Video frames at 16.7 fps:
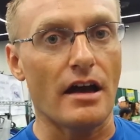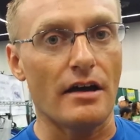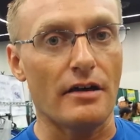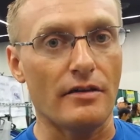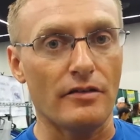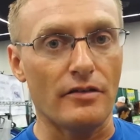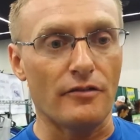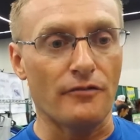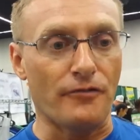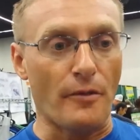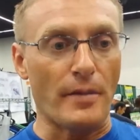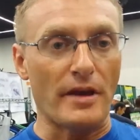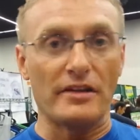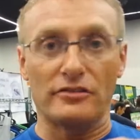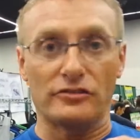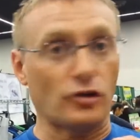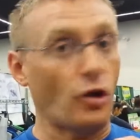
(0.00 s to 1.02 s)
Uh,
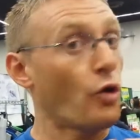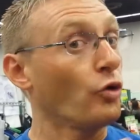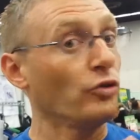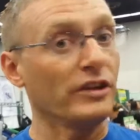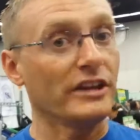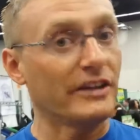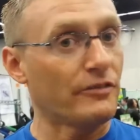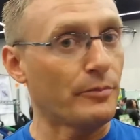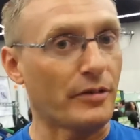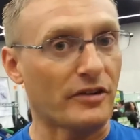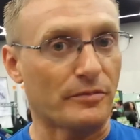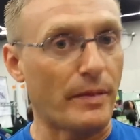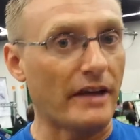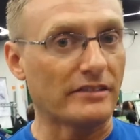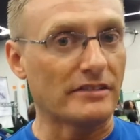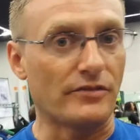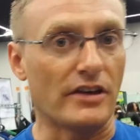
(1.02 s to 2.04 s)
from a totally different
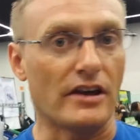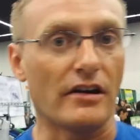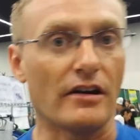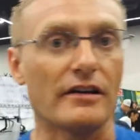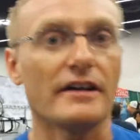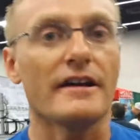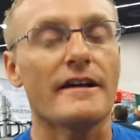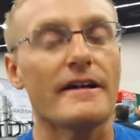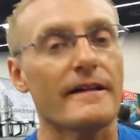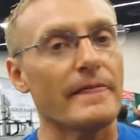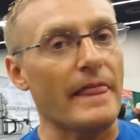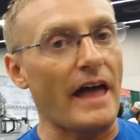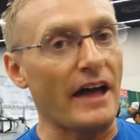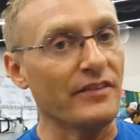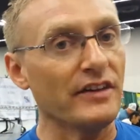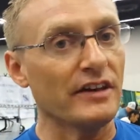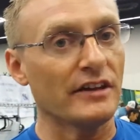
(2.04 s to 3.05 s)
perspective here,
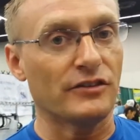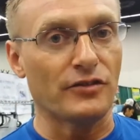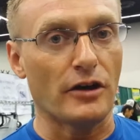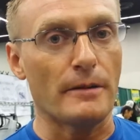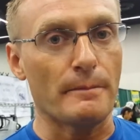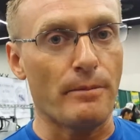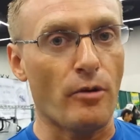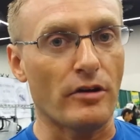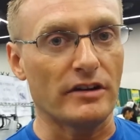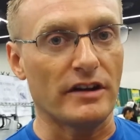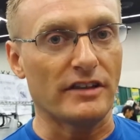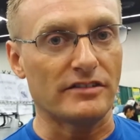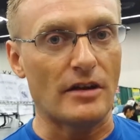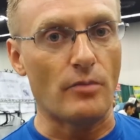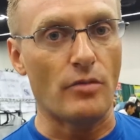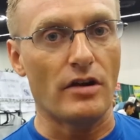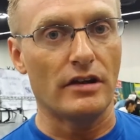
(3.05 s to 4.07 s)
I think it's very important
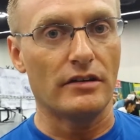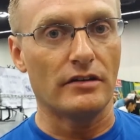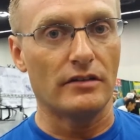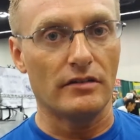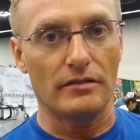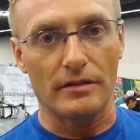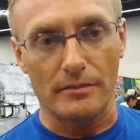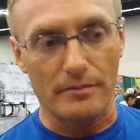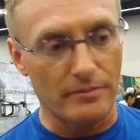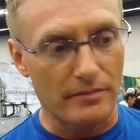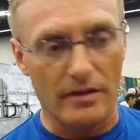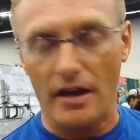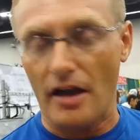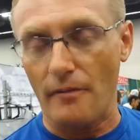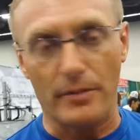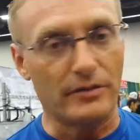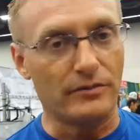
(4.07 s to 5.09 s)
as someone,
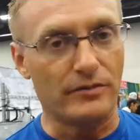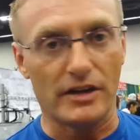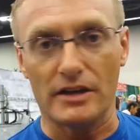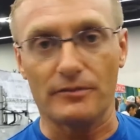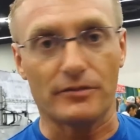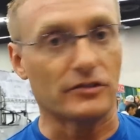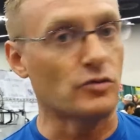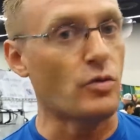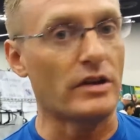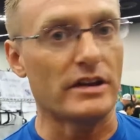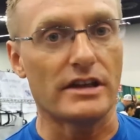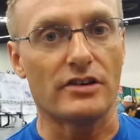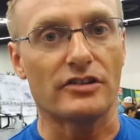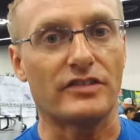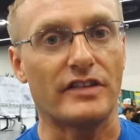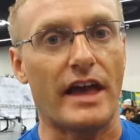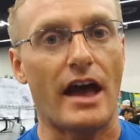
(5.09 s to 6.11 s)
I've been vegan for
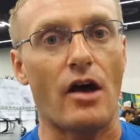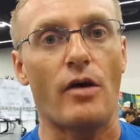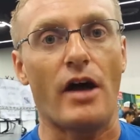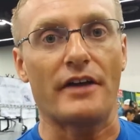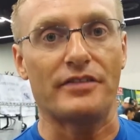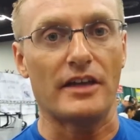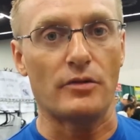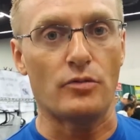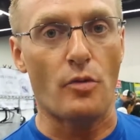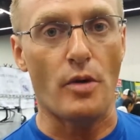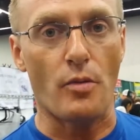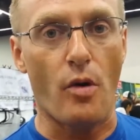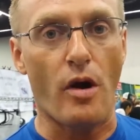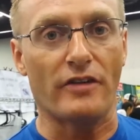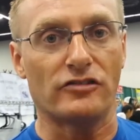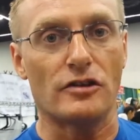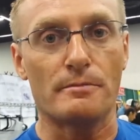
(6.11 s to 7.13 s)
twenty years now, I think when
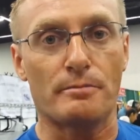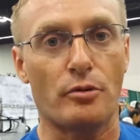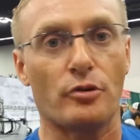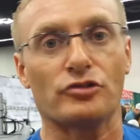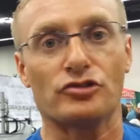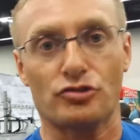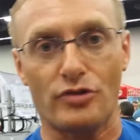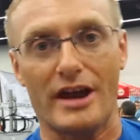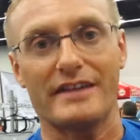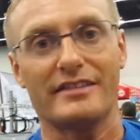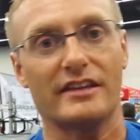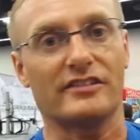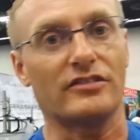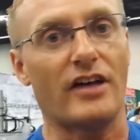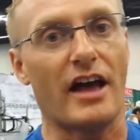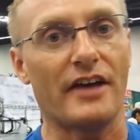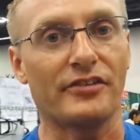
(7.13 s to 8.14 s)
we want to portray
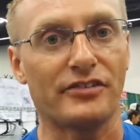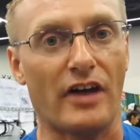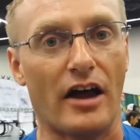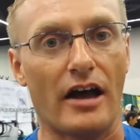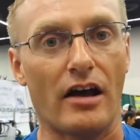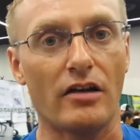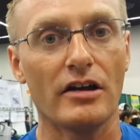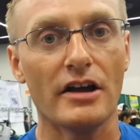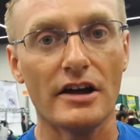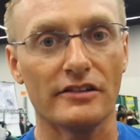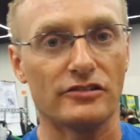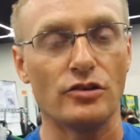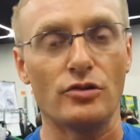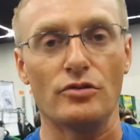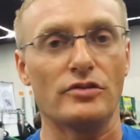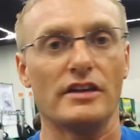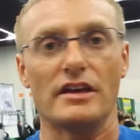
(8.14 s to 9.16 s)
this lifestyle
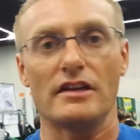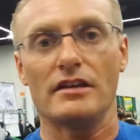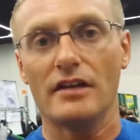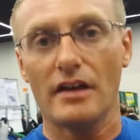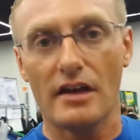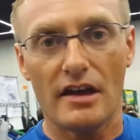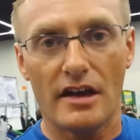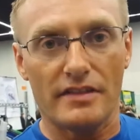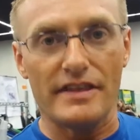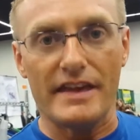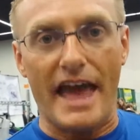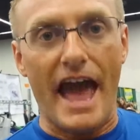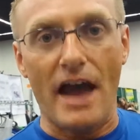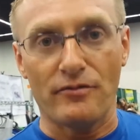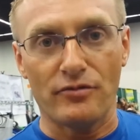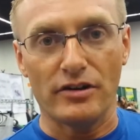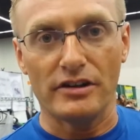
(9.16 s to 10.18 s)
to the, the
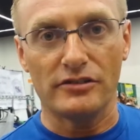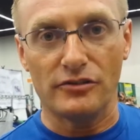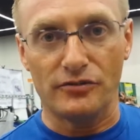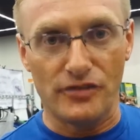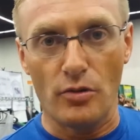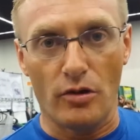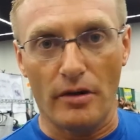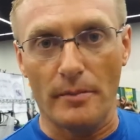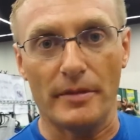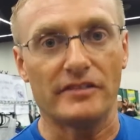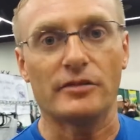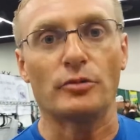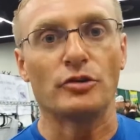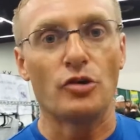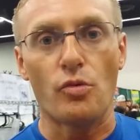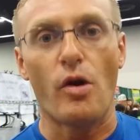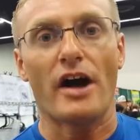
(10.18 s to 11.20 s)
average viewer, I mean
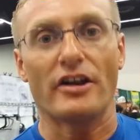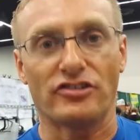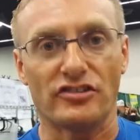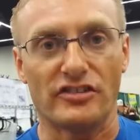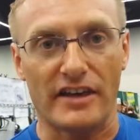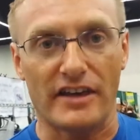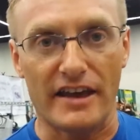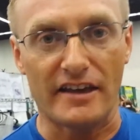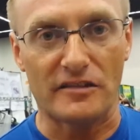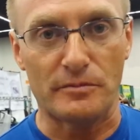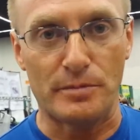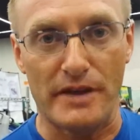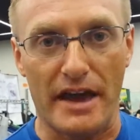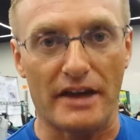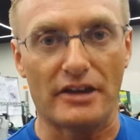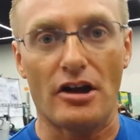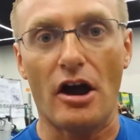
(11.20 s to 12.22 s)
someone who watches E S
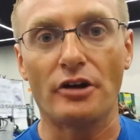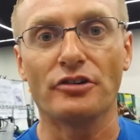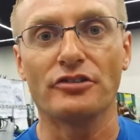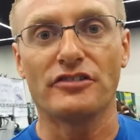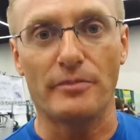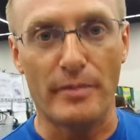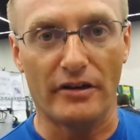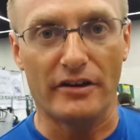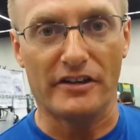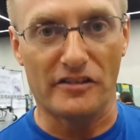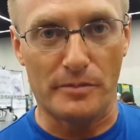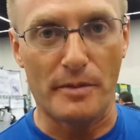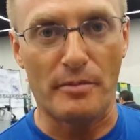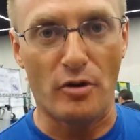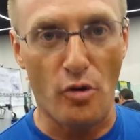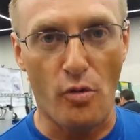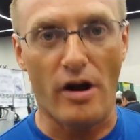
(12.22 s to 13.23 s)
P N, hundreds of
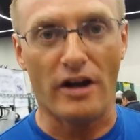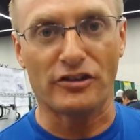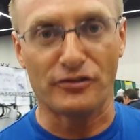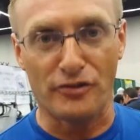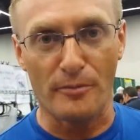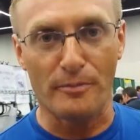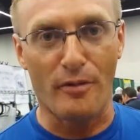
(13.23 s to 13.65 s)
millions of people who watch